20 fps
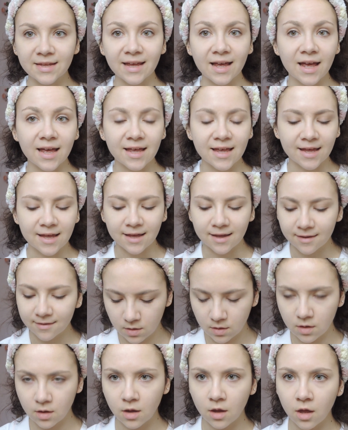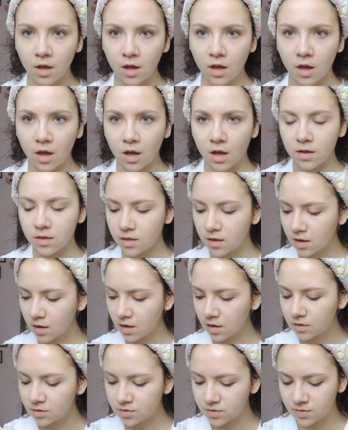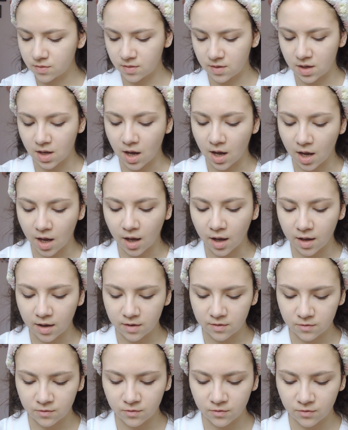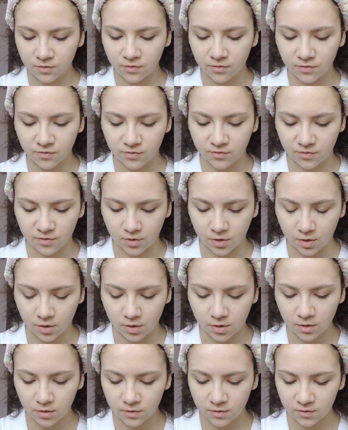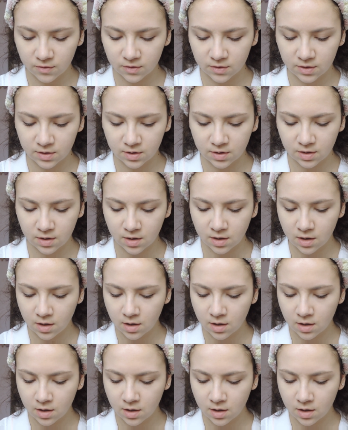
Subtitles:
Yay! I think I'll do the eyes first.